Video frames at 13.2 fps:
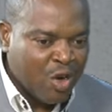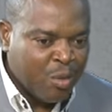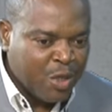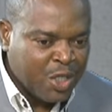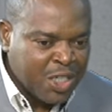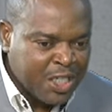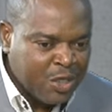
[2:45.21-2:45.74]

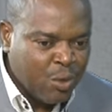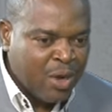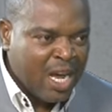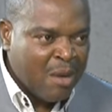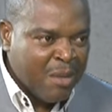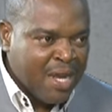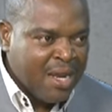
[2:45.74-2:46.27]
opportunity to
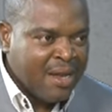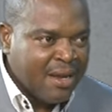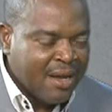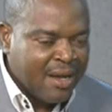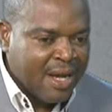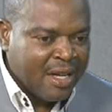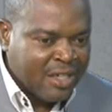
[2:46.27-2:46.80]
come in
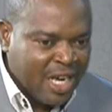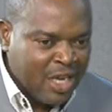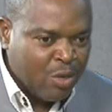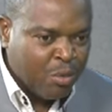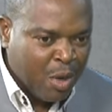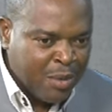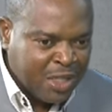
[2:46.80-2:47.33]
and try to
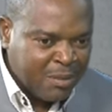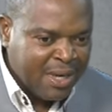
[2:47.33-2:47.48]
publish,